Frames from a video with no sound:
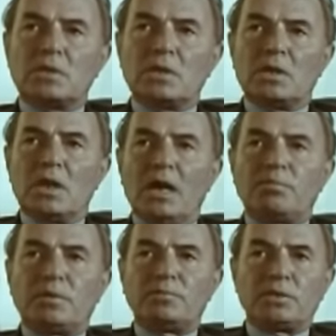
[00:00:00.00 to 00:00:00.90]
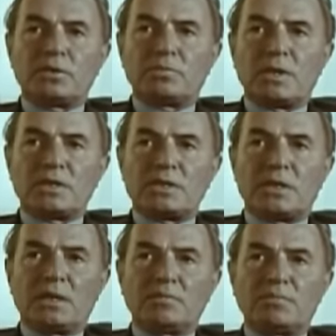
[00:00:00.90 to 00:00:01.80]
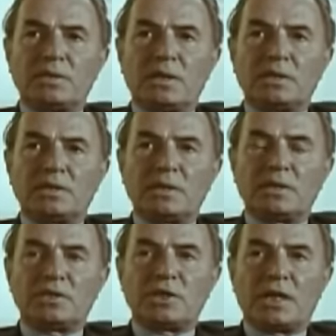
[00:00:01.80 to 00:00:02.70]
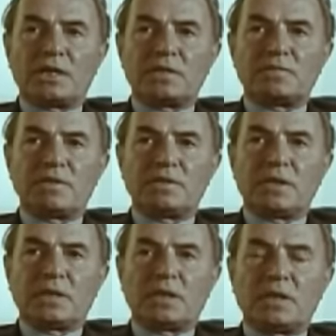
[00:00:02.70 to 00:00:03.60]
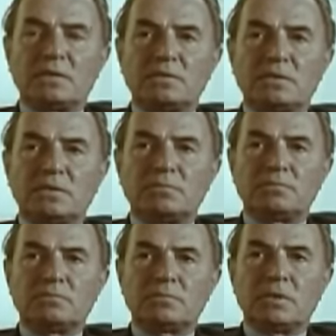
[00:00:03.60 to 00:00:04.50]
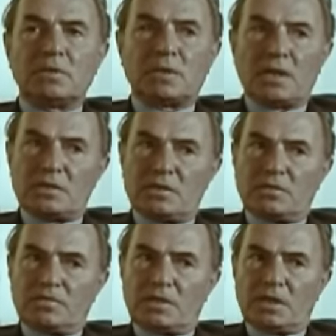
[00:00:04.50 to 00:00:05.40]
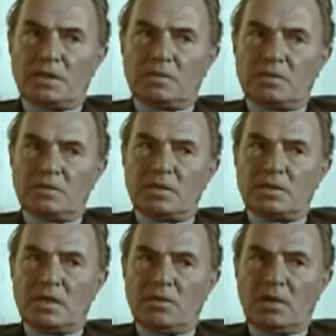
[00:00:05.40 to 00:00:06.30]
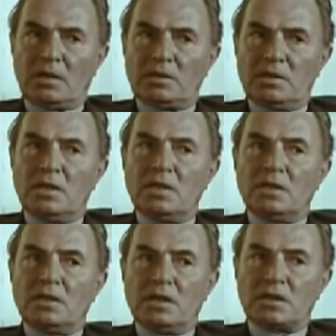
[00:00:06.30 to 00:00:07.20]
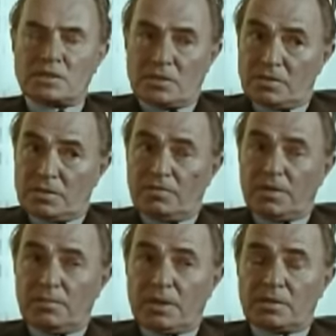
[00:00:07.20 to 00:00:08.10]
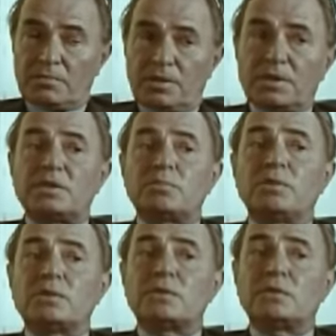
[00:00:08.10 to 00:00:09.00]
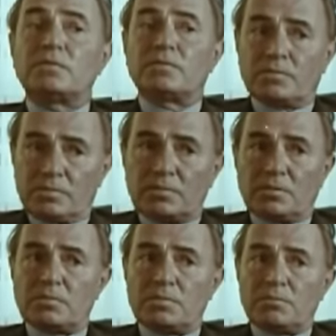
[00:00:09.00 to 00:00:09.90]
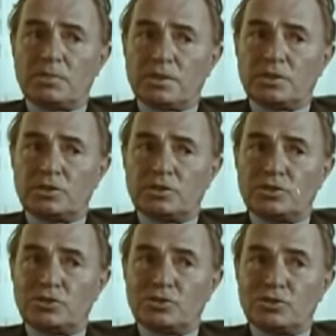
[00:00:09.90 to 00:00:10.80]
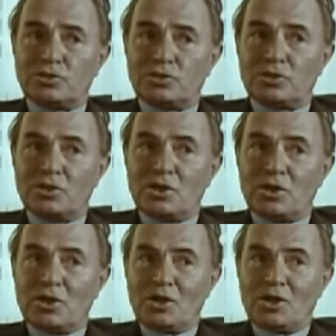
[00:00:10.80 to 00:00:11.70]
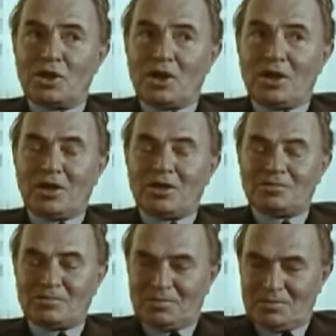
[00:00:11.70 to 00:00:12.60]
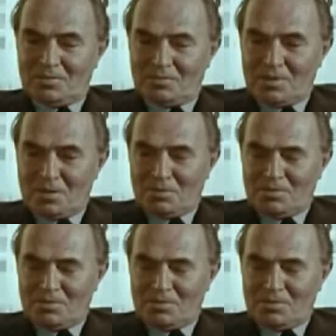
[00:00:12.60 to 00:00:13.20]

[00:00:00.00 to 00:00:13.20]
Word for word: upper bourgeoisie and put on dinner jackets for dinner and um, all that sort of thing did go on, not exclusively among the British, but sort of would be British uh, people.